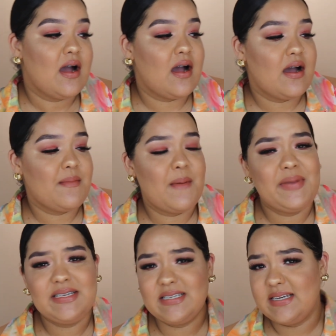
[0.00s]

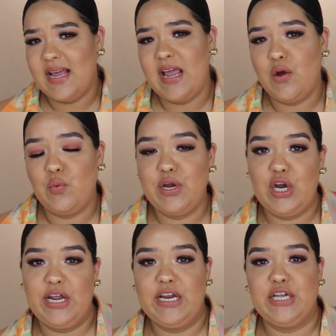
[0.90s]
But today
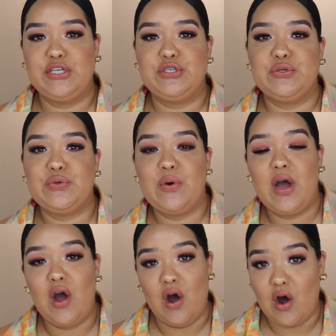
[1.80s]
we're getting into
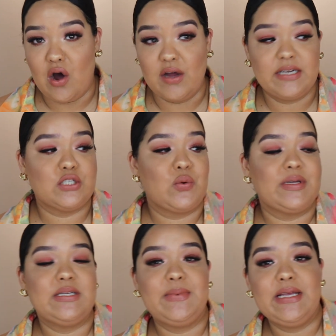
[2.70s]
a haul, and it's
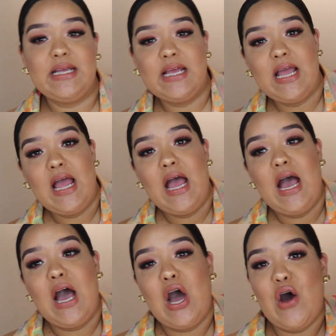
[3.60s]
going to be
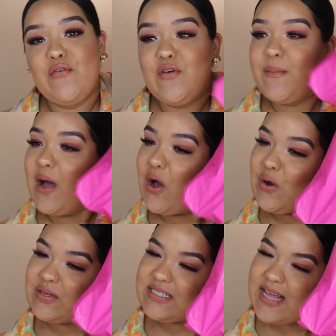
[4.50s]
a haul from
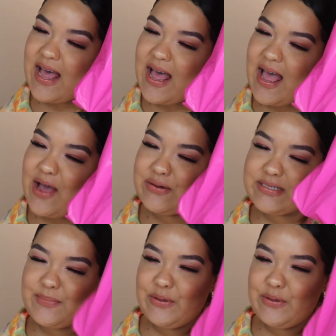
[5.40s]
Ulta